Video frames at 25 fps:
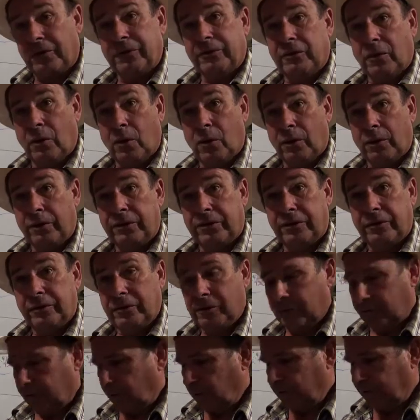north
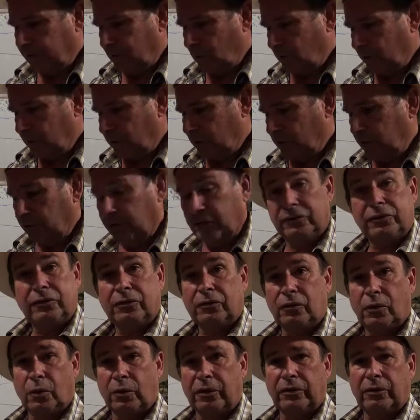34 degrees,
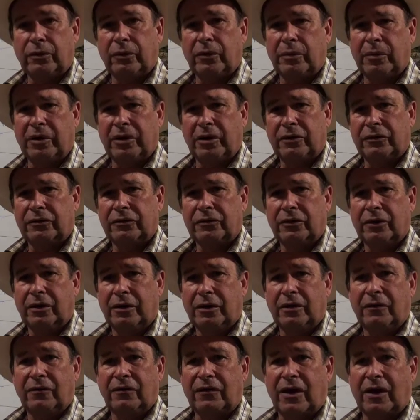23 minutes,
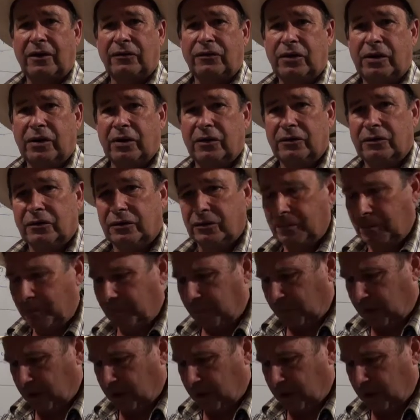5/10.